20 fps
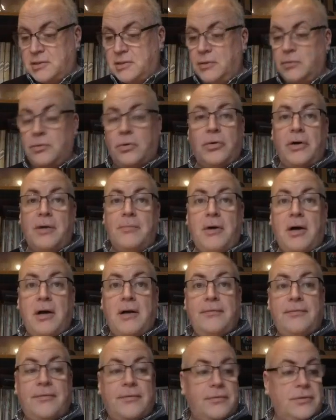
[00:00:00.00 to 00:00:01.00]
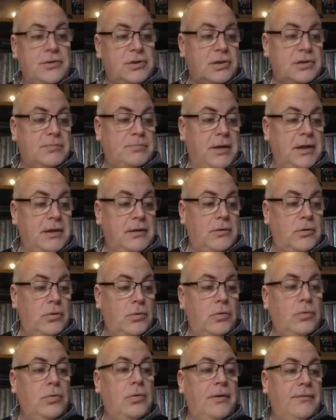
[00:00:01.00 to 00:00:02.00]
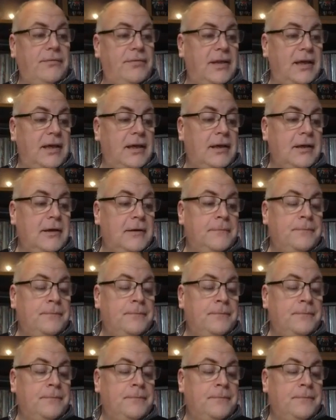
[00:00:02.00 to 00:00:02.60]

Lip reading: to, or it might have just been all of the